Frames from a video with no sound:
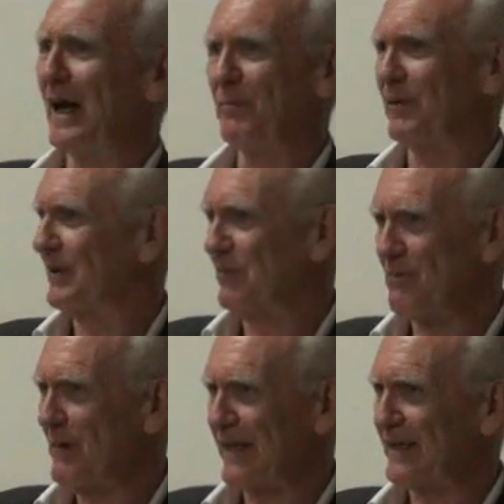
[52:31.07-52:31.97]
But it
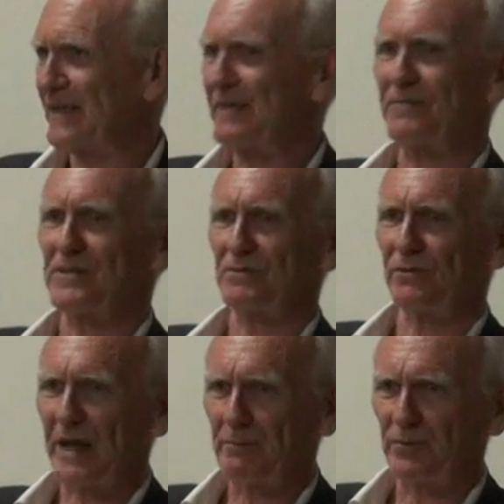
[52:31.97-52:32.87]
won't make any difference to
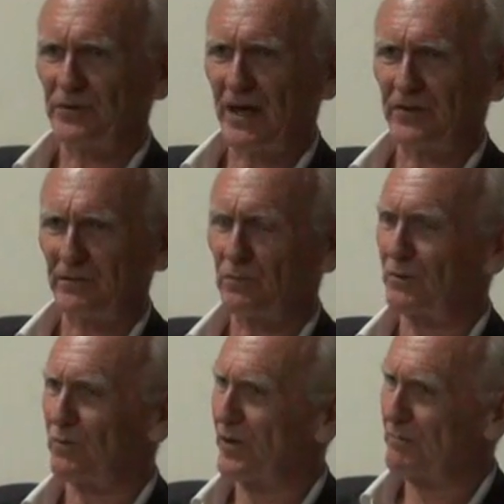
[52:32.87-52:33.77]
what Apple does and
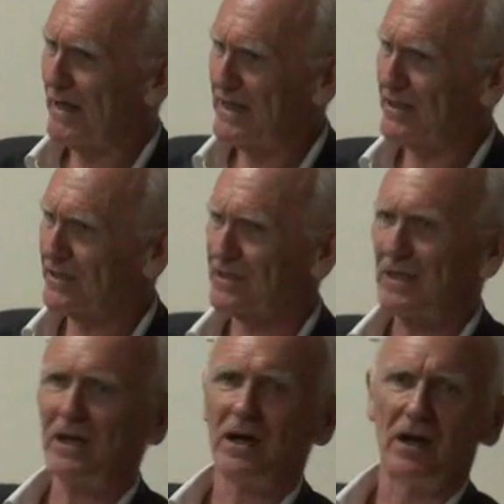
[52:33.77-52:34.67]
what it makes,